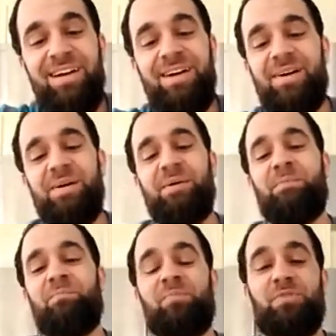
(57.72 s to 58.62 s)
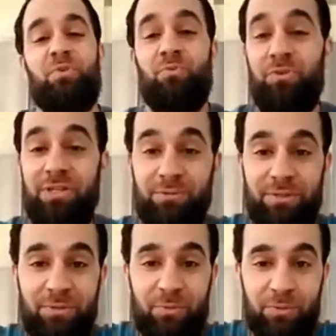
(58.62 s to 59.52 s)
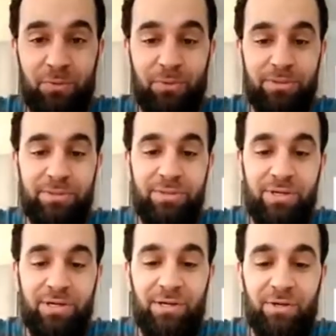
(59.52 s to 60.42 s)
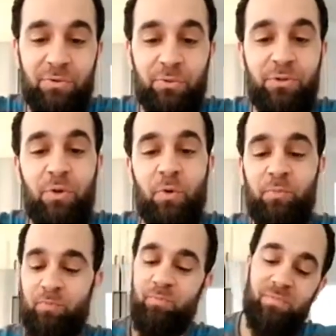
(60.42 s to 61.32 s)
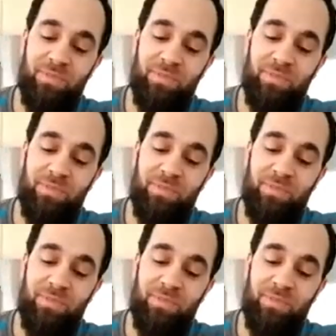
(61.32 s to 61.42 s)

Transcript: Um, so really, really cool goal, uh, cool comb.